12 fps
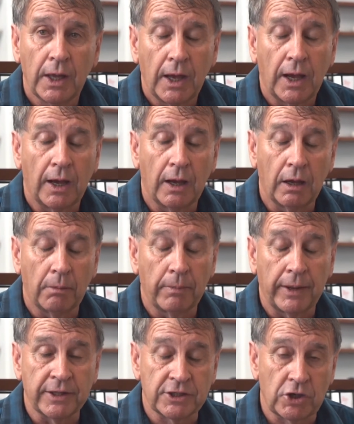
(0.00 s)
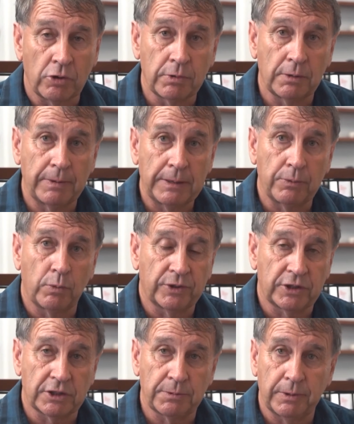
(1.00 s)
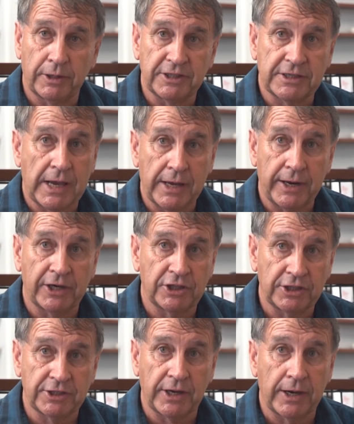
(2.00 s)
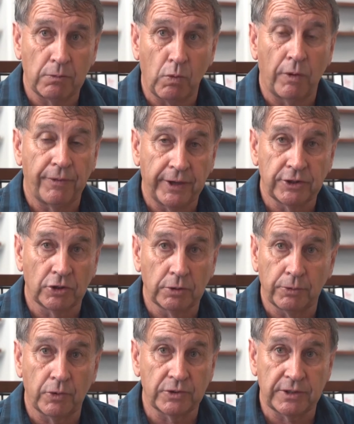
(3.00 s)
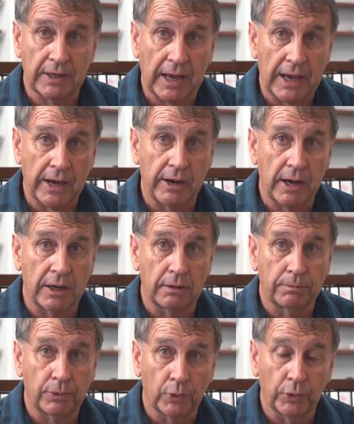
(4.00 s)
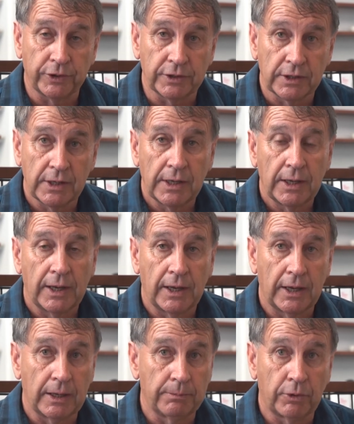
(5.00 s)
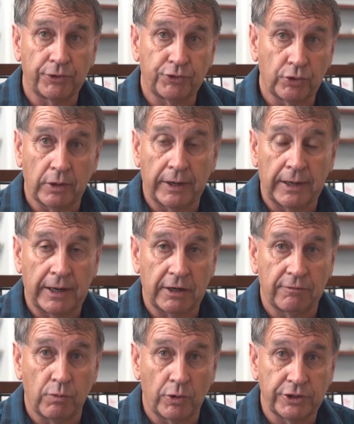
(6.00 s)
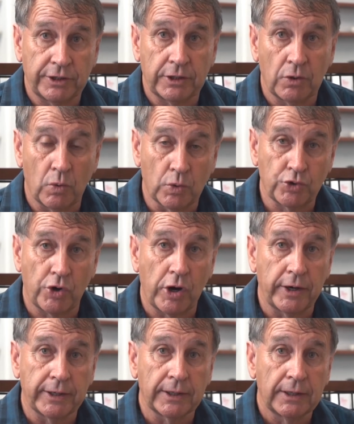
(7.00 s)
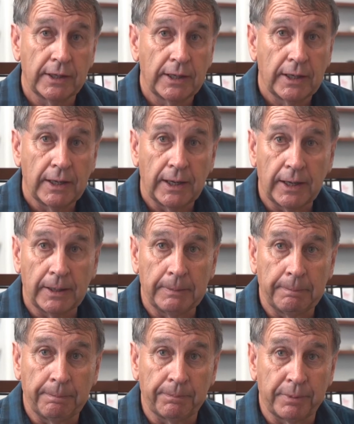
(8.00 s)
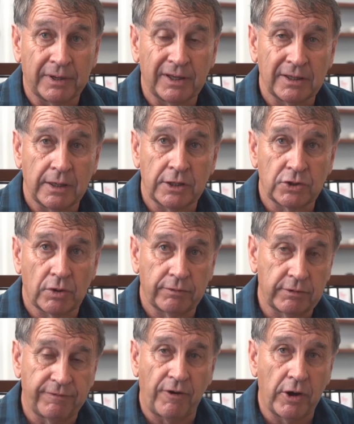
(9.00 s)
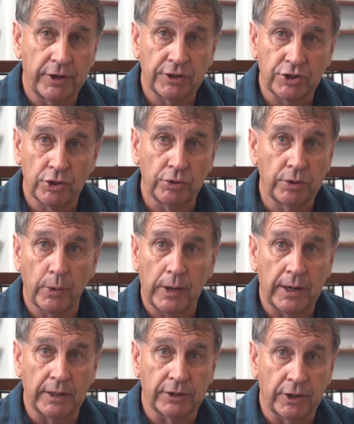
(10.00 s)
And so many people with disabilities can't actually say what they do because they are unemployed, not through lack of wanting or trying, but it sort of defines who you are.